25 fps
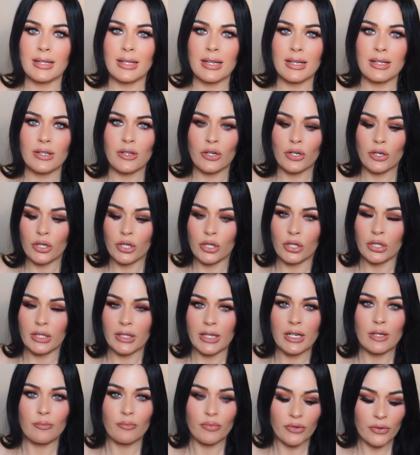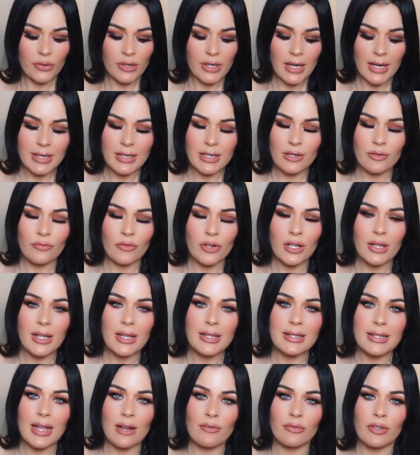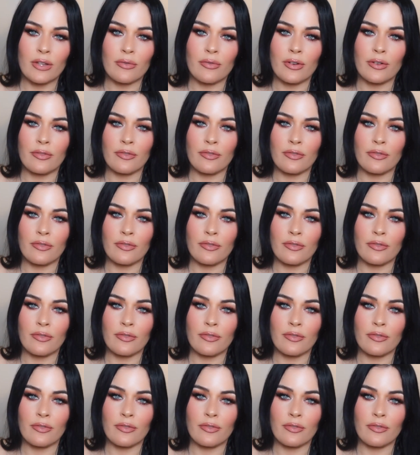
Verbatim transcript: these are Clean Beauty. I didn't realize that the